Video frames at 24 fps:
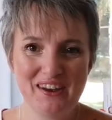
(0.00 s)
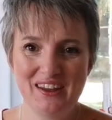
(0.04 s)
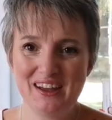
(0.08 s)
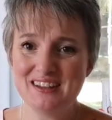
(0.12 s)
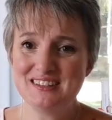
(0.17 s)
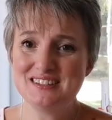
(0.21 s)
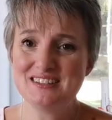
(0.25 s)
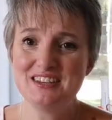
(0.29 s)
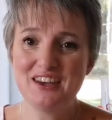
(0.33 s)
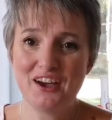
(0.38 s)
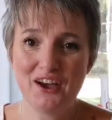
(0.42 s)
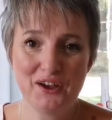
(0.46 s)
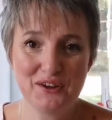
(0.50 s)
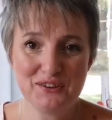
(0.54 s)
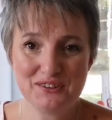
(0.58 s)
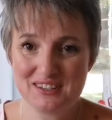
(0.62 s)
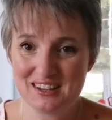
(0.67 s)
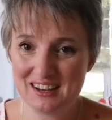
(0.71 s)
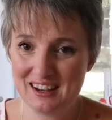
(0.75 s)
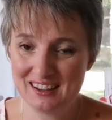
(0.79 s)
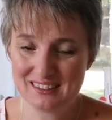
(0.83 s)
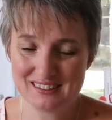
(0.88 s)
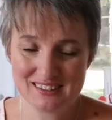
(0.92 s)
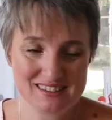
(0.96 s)
and I
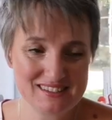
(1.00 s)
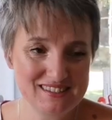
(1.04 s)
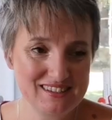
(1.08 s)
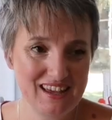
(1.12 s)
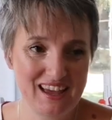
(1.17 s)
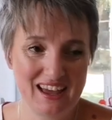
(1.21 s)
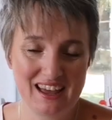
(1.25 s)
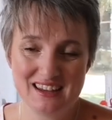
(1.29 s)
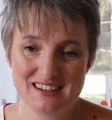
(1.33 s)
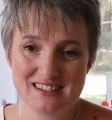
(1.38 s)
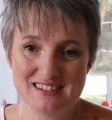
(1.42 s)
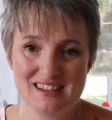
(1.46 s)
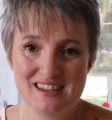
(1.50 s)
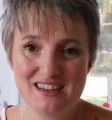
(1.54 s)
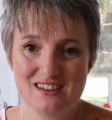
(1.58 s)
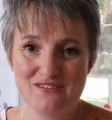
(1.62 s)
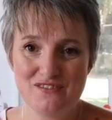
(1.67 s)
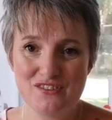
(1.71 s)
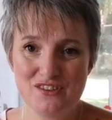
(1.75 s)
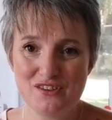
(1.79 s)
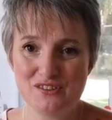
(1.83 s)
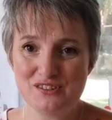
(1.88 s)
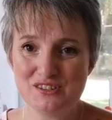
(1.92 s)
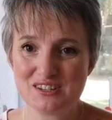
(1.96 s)
totally understand
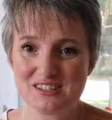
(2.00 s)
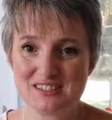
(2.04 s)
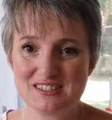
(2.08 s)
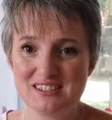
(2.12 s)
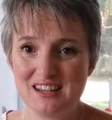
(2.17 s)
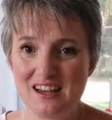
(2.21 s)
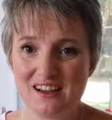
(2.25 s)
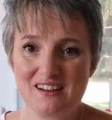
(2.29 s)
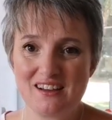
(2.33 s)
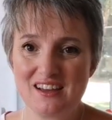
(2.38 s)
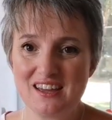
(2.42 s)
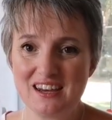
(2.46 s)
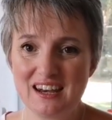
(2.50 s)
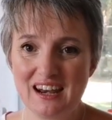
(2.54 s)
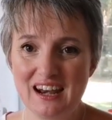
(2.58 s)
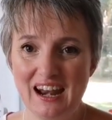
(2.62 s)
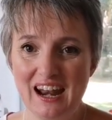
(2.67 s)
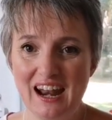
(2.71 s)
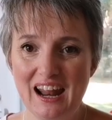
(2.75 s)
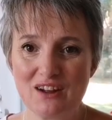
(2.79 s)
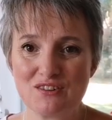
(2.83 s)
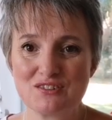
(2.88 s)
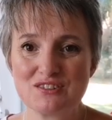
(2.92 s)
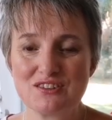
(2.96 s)
if you just duck in
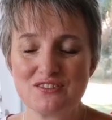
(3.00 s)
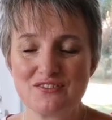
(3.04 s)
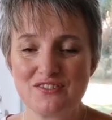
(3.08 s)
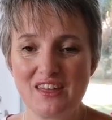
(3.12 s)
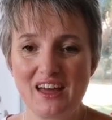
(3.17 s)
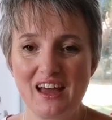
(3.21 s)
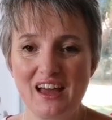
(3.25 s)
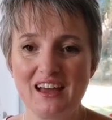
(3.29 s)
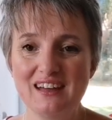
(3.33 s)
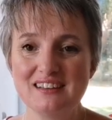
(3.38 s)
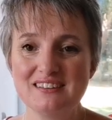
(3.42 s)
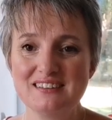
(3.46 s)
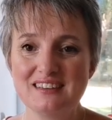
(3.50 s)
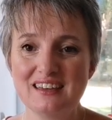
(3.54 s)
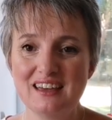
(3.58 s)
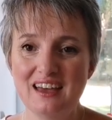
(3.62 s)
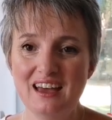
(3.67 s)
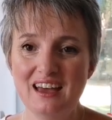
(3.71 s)
and out of that.